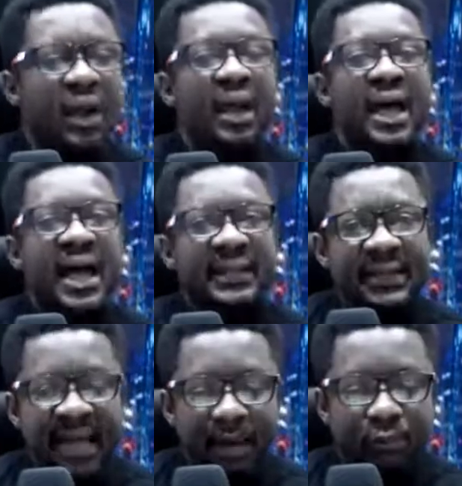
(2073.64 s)
and
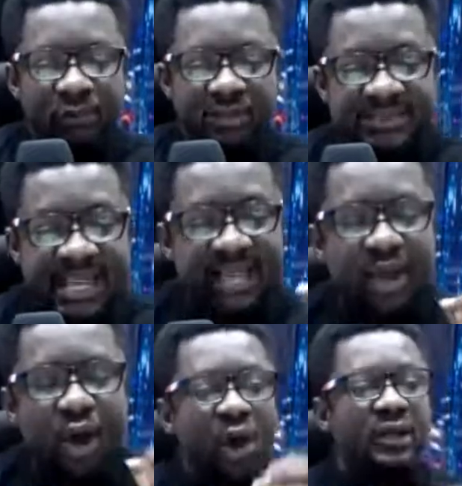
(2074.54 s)
I will take
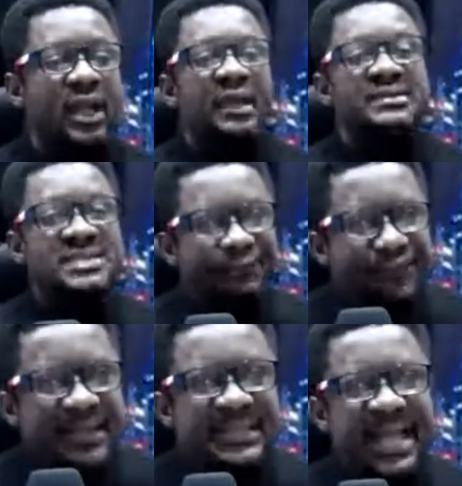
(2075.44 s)
on different
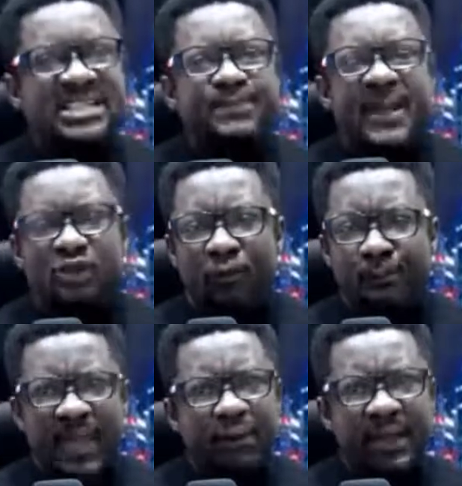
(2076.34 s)
aspects of
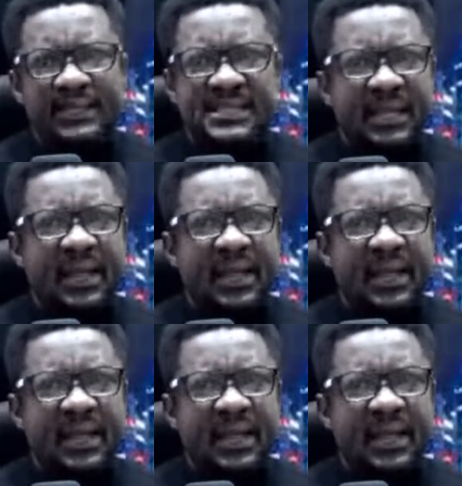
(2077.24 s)
parenting.